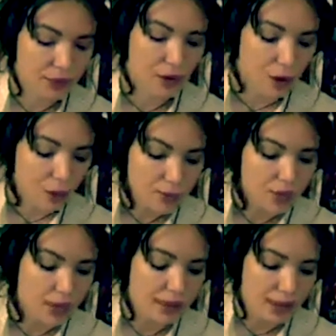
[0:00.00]

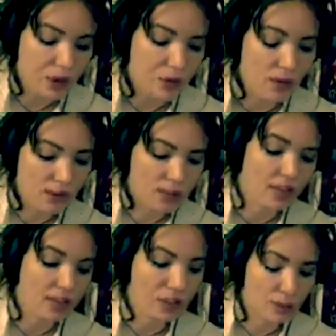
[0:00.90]
opening that
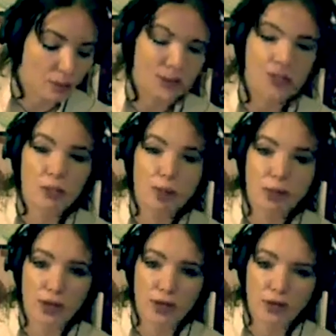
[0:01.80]
conversation with
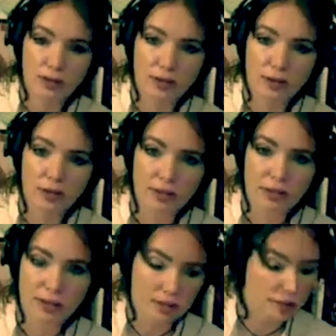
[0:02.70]
spirit
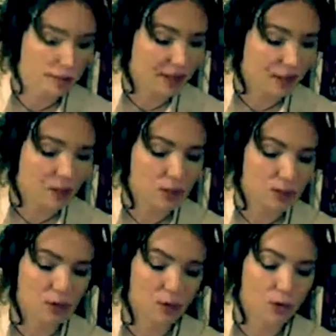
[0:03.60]
that
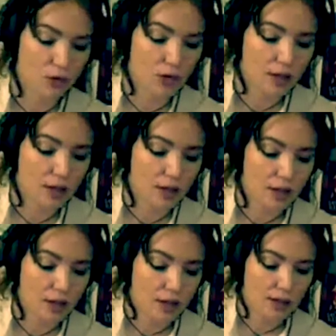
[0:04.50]
also
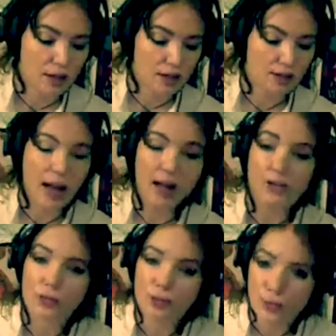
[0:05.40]

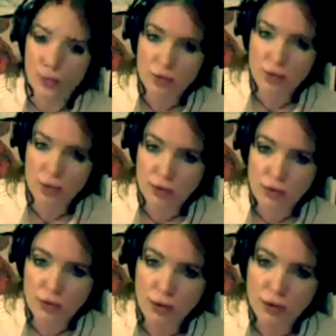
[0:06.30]
values
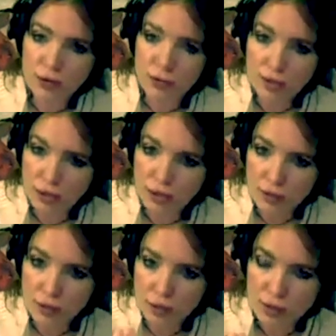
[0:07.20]
those
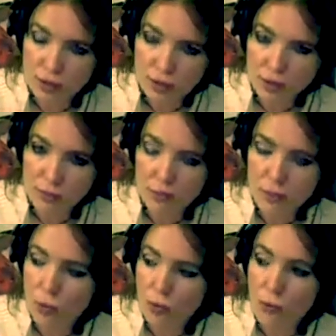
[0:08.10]

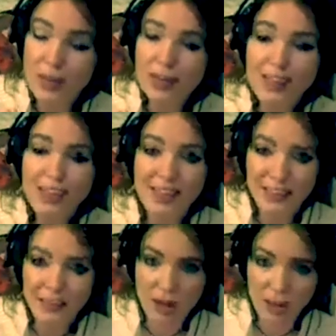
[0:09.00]
more media
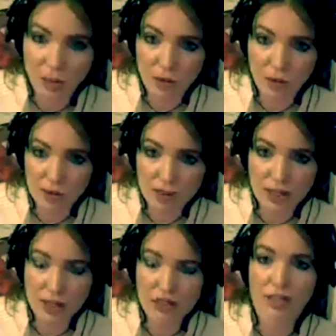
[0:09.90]
type
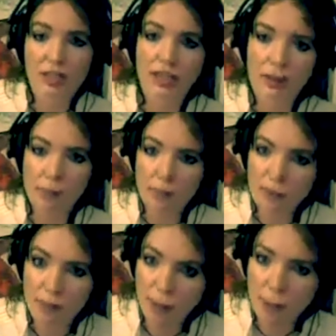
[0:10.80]
conversations that are
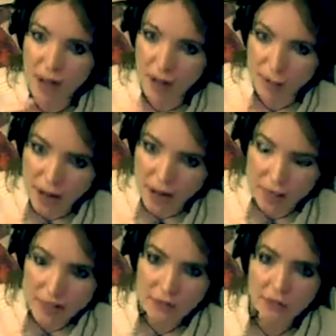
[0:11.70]
about
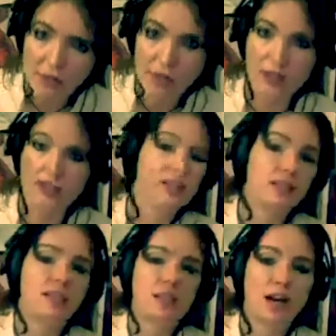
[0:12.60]
facts and figures
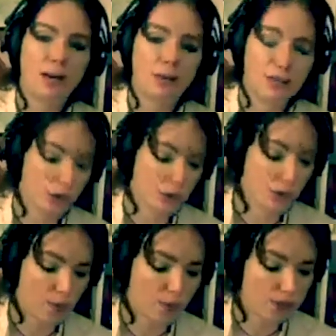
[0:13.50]
and stuff. So
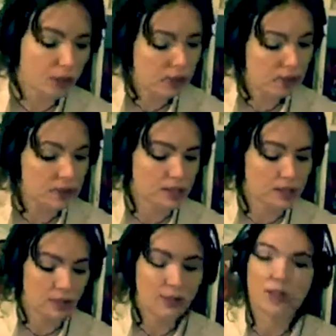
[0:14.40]
Libra's
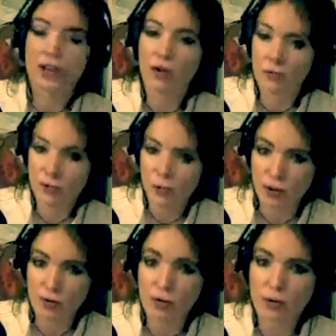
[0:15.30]
definitely going through an
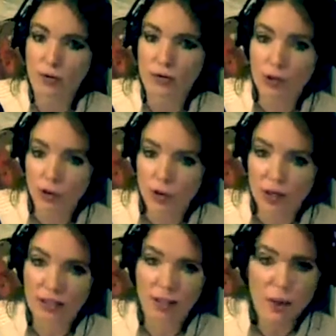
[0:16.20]
overhaul of learning
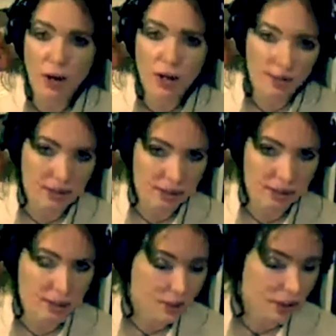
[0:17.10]
in the mind at
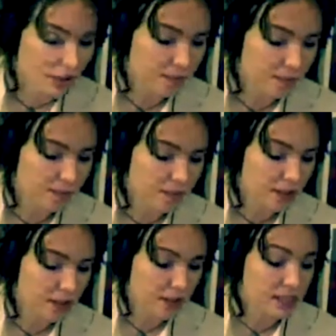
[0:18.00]
this time,
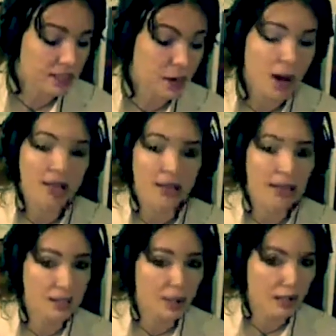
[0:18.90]
mind
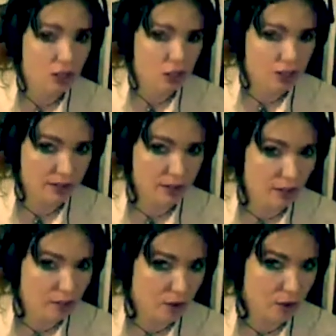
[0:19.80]
expansion and
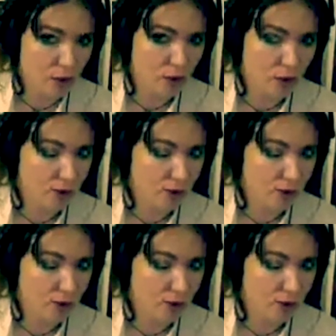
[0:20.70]
growth.